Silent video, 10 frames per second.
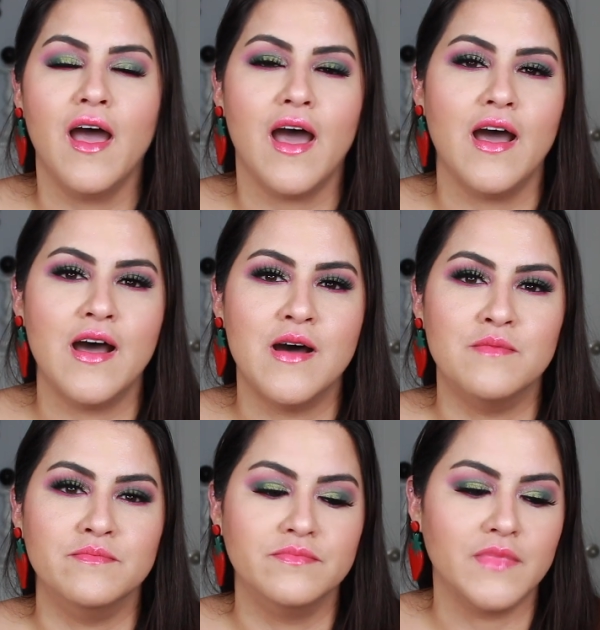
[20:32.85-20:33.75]

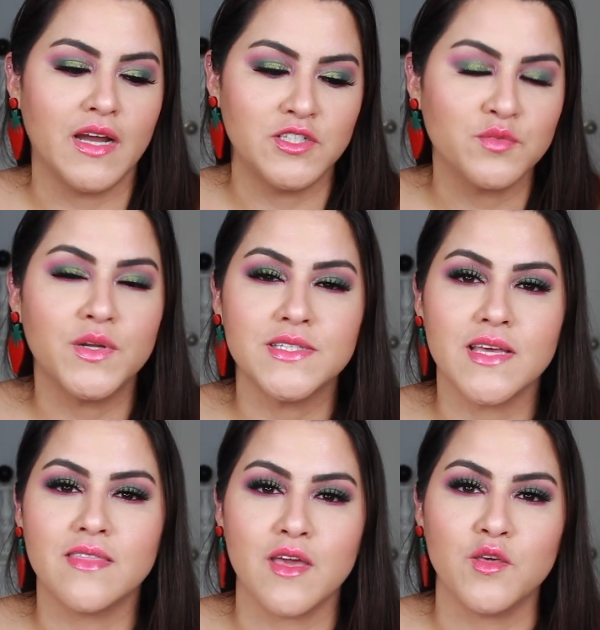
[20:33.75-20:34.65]
I just want to
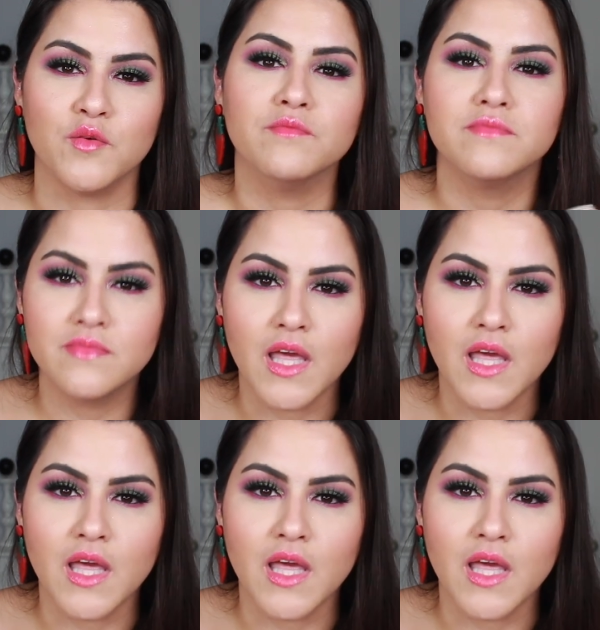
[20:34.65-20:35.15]
say thank you.